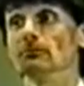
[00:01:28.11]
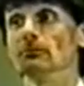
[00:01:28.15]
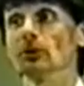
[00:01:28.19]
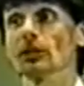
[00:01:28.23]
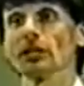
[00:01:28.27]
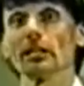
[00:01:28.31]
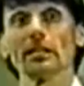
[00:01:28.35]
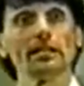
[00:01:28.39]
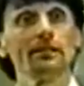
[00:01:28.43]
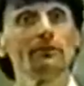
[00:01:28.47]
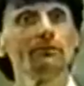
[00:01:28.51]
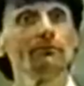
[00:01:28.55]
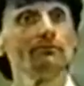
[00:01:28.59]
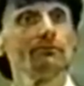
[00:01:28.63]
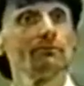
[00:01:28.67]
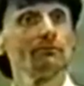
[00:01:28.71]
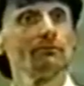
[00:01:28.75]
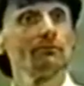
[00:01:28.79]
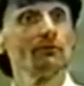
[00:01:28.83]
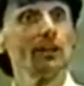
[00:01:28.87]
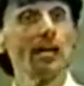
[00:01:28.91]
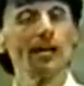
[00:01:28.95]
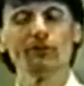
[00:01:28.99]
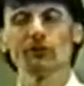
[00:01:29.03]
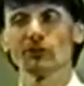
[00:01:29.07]
bring in
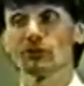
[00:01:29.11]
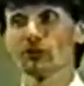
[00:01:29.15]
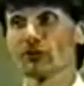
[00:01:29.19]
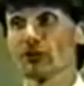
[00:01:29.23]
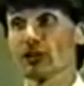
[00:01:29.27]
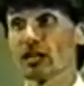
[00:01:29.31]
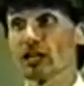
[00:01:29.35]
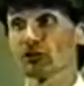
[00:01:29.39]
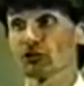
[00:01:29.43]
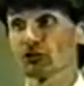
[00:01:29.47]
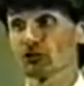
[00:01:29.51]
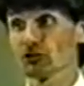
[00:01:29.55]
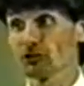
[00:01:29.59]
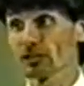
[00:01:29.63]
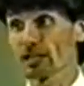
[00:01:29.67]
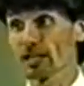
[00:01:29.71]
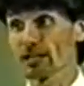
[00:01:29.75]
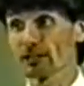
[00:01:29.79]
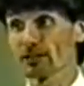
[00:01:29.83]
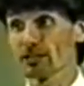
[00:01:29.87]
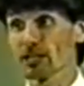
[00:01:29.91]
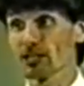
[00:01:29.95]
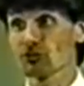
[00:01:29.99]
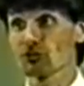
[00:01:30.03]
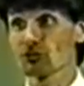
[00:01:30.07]
500,000
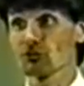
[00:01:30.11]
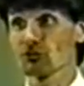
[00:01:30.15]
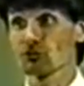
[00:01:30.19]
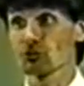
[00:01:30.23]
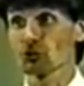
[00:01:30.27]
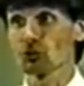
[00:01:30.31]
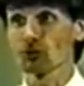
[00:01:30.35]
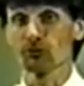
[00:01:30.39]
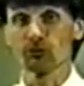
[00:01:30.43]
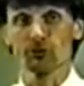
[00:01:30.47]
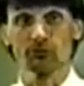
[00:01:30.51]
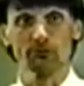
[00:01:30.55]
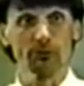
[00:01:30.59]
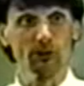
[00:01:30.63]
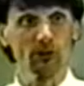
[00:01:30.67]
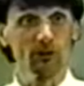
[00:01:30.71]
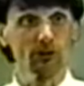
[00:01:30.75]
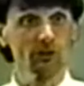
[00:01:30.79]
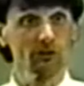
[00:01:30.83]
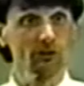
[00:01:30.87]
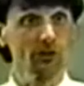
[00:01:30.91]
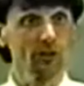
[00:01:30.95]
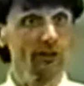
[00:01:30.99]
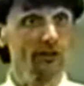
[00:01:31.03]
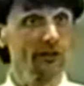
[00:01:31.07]
United Nations troops and
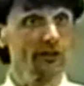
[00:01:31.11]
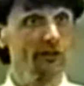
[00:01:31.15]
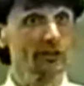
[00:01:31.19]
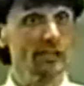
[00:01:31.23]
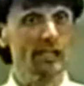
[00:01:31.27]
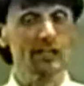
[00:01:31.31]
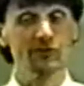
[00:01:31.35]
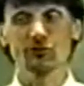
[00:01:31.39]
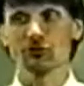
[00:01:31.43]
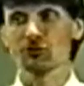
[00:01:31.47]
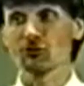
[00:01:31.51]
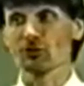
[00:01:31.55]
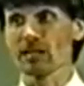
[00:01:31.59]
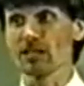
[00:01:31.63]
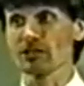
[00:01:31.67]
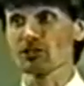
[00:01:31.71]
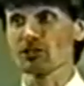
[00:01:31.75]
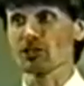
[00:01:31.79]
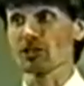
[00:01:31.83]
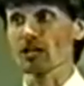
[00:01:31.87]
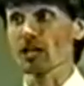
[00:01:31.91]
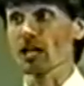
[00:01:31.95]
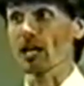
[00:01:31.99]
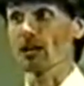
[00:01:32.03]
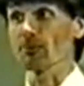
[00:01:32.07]
build all these
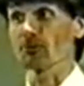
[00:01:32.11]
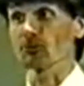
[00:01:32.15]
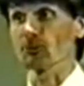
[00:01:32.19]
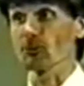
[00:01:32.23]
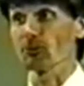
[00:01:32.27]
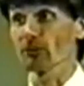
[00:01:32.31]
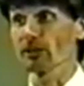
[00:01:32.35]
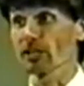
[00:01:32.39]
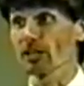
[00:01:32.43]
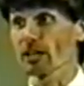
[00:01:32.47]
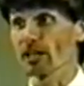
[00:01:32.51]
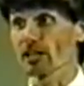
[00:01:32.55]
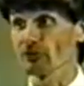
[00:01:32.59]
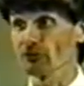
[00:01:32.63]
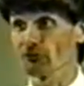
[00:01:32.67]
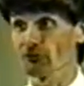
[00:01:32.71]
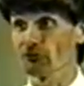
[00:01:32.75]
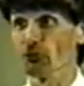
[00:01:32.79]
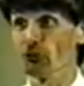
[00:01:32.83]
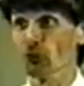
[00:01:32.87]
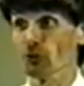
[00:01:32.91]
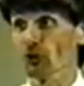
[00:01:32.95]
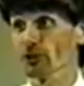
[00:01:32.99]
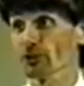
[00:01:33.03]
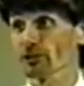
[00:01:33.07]
concentration camps, but we can't
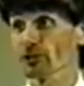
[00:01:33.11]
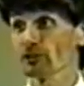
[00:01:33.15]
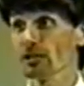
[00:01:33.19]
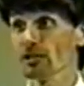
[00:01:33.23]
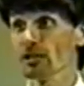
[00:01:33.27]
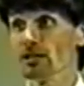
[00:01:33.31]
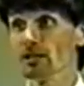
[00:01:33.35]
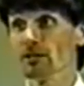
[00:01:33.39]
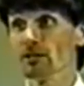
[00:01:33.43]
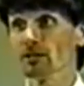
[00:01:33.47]
afford